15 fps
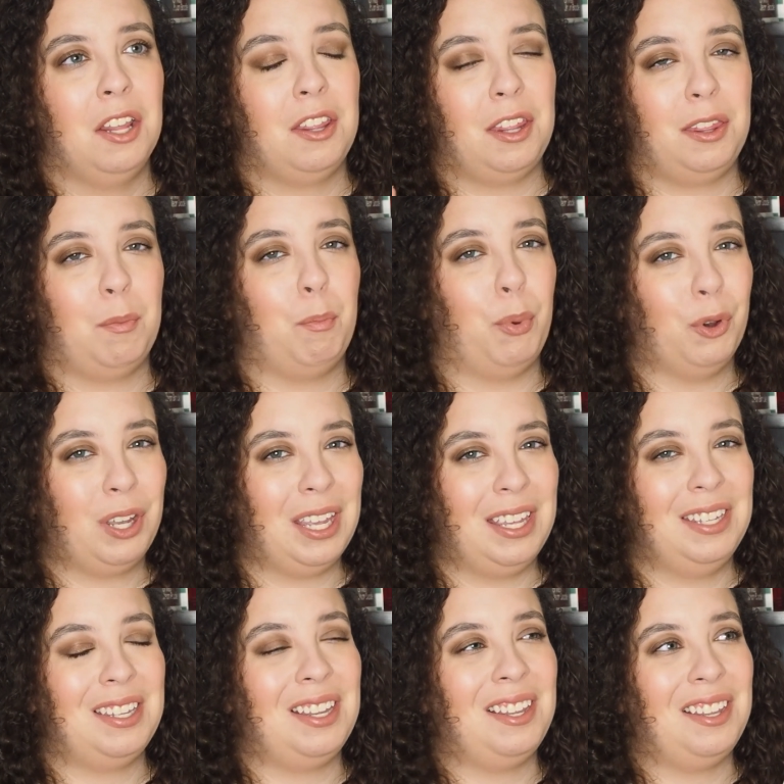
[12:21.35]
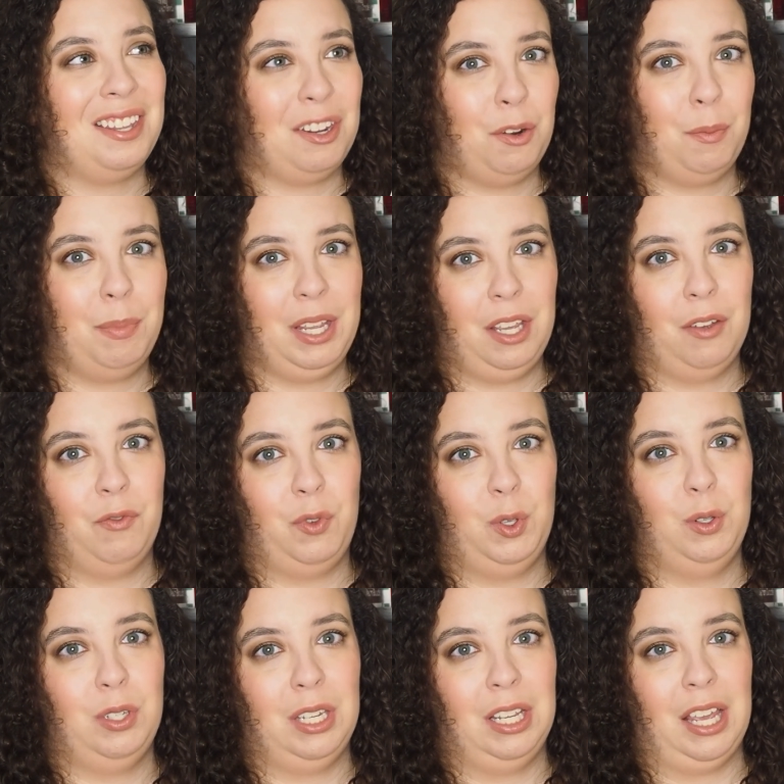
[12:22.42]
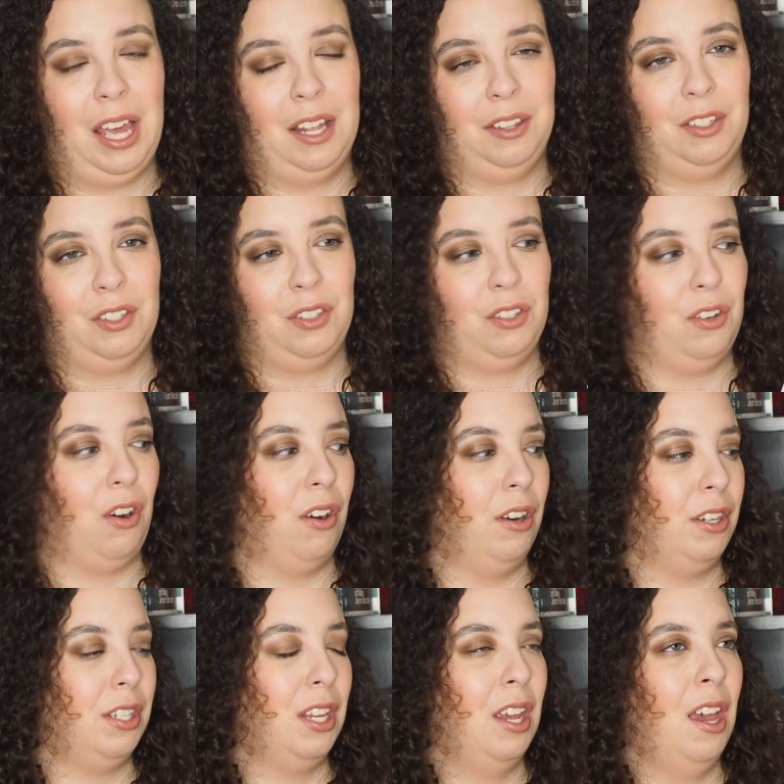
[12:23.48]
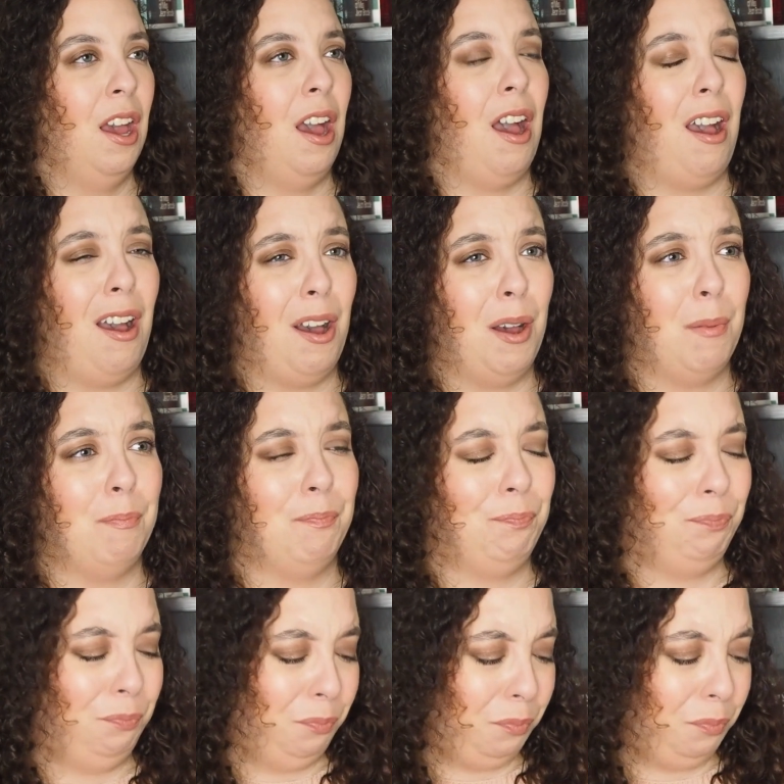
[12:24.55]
that the book is a little bit confusing at the start. Um,